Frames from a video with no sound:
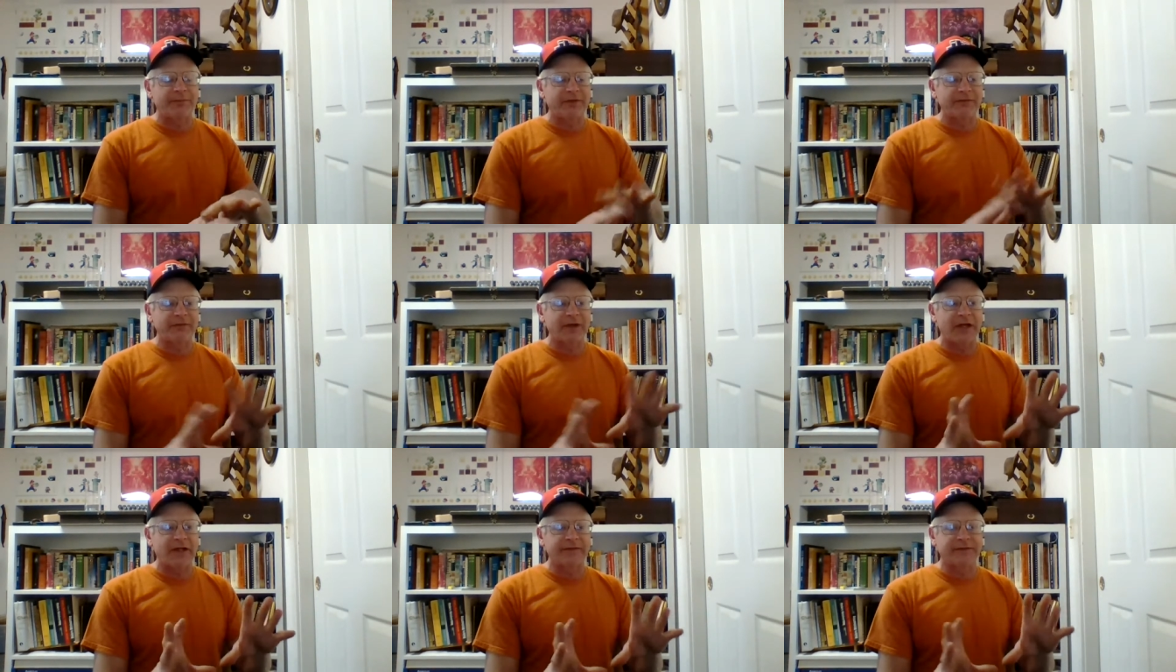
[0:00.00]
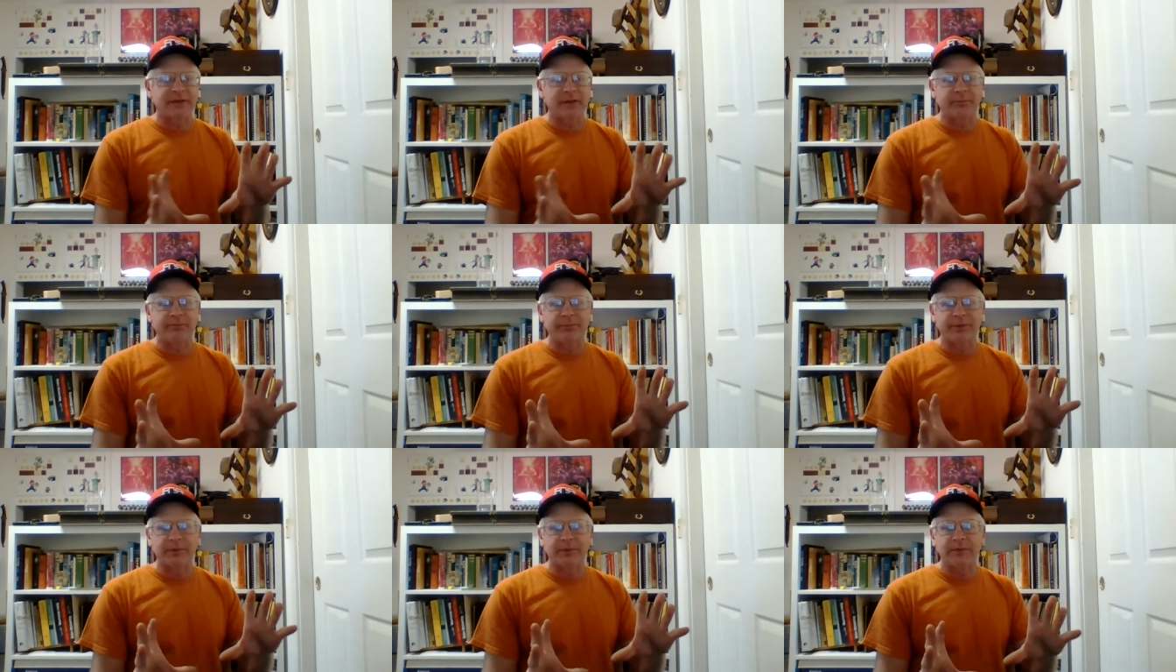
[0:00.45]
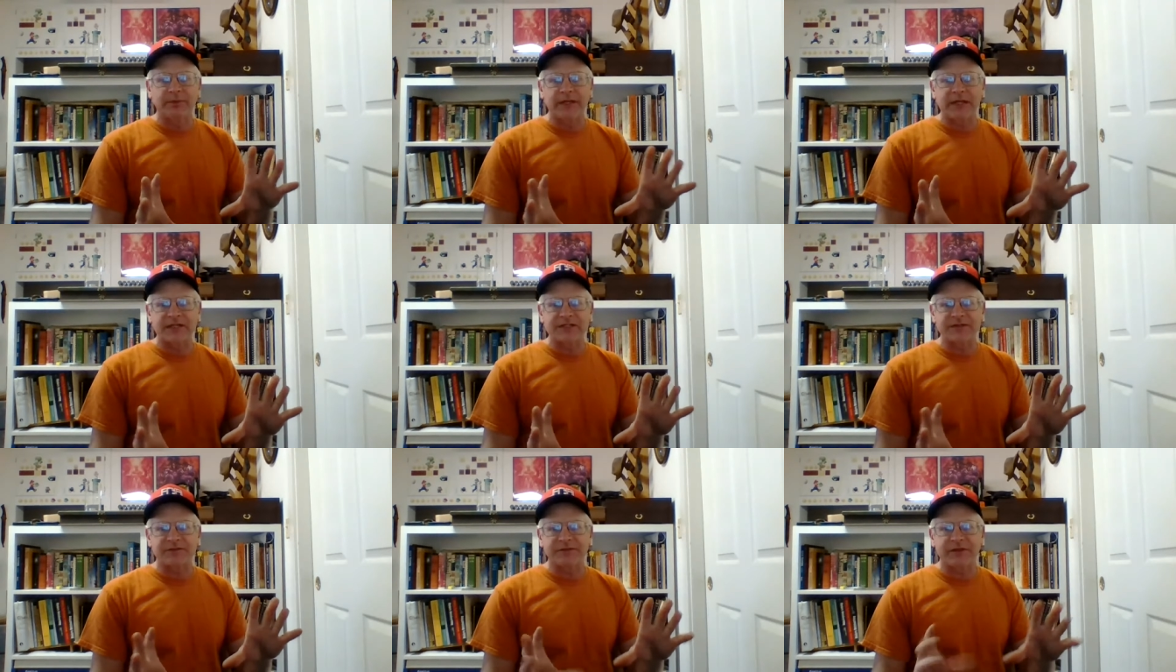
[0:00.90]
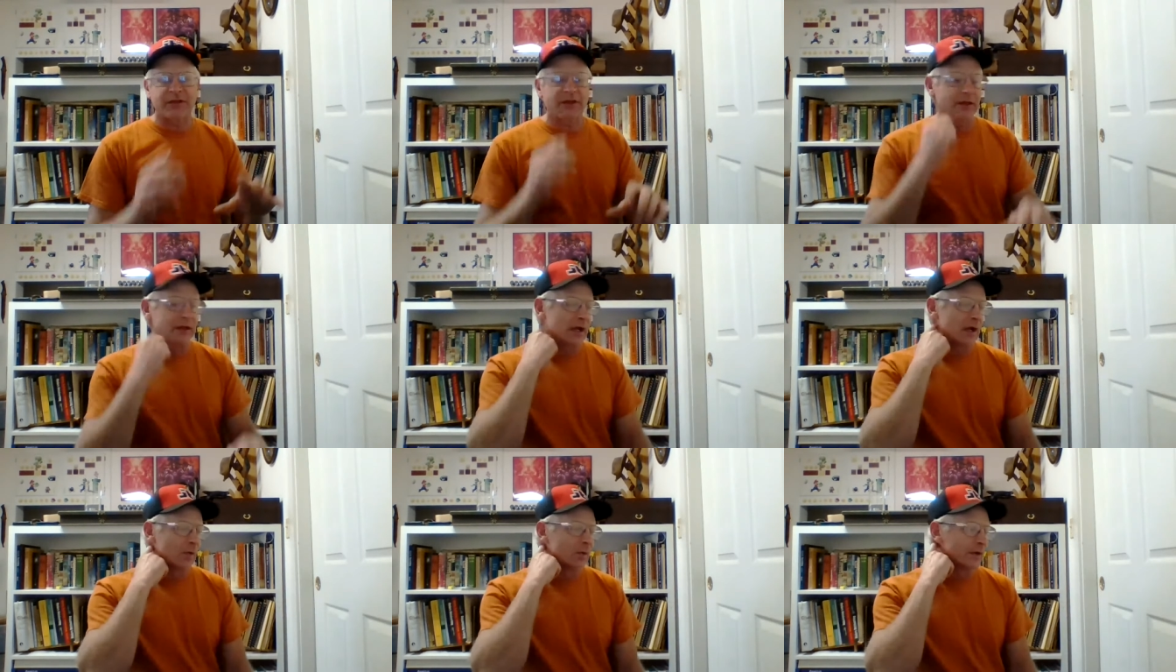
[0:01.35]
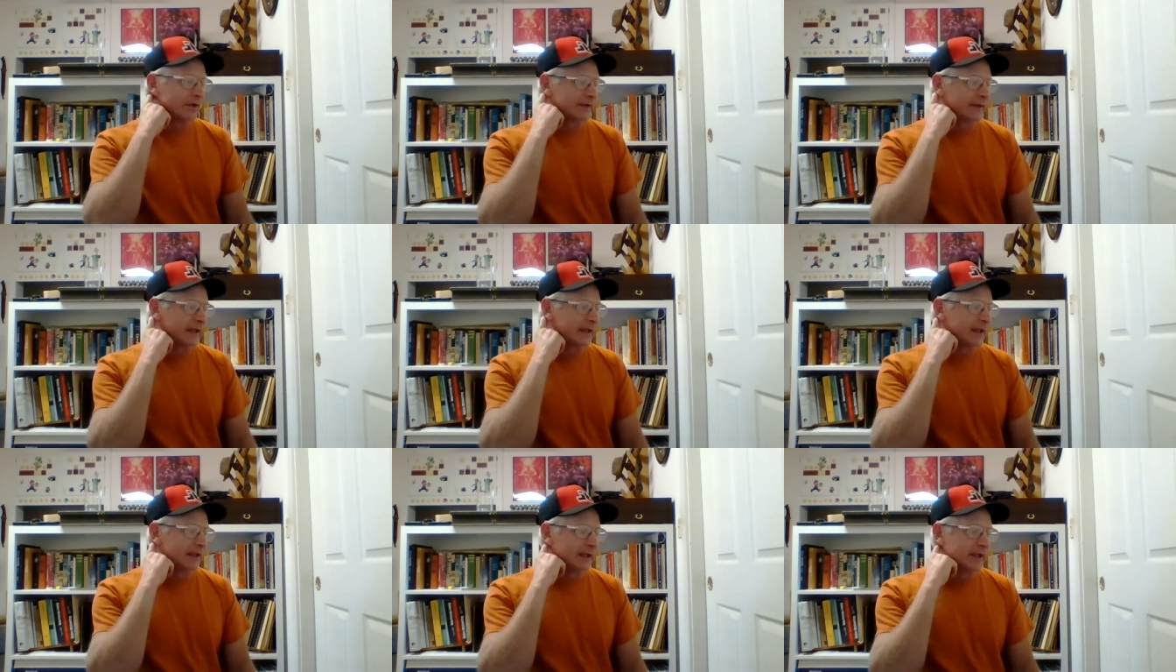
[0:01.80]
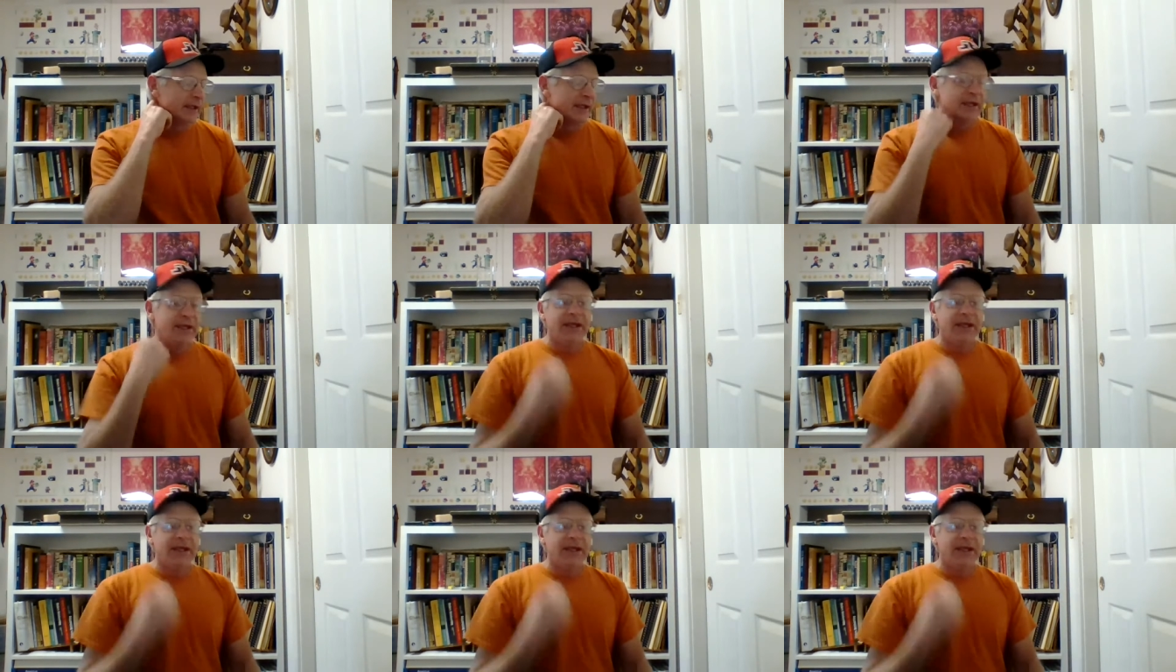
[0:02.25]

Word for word: They've got their brood nest figured out what they,